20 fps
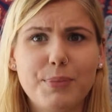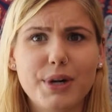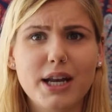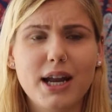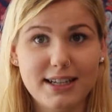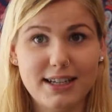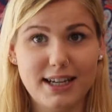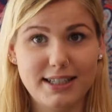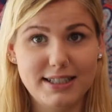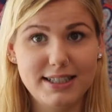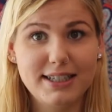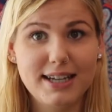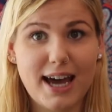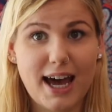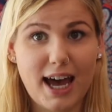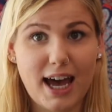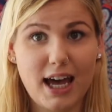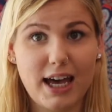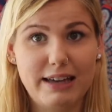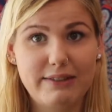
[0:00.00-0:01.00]
but I didn't
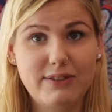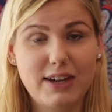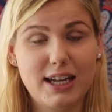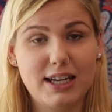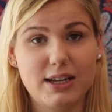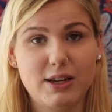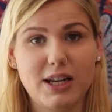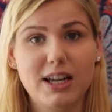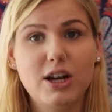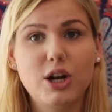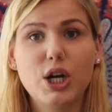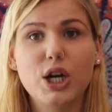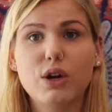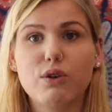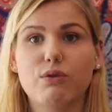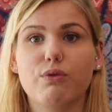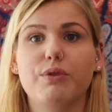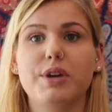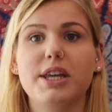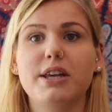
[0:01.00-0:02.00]
have any
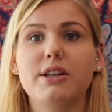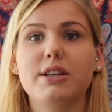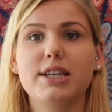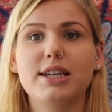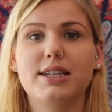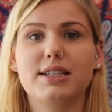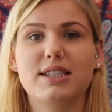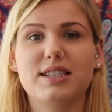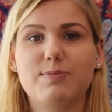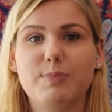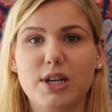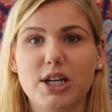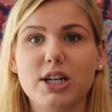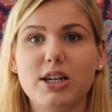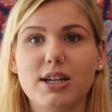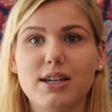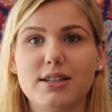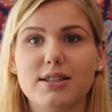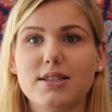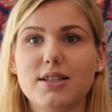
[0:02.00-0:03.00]
real
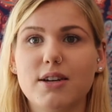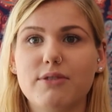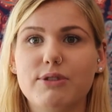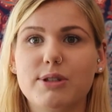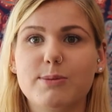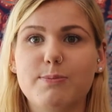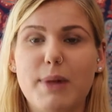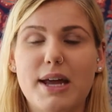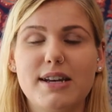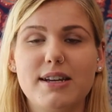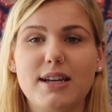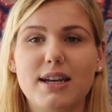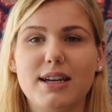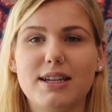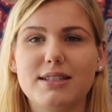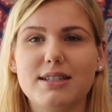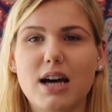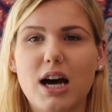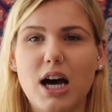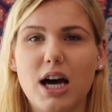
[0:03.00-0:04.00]
experience of
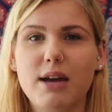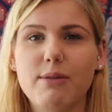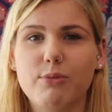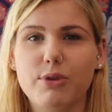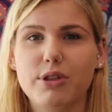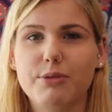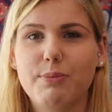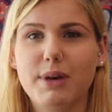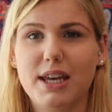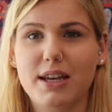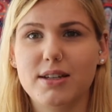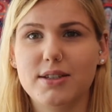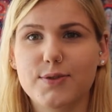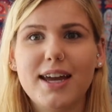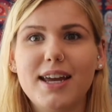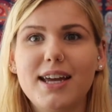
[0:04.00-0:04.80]
spending time with pigs.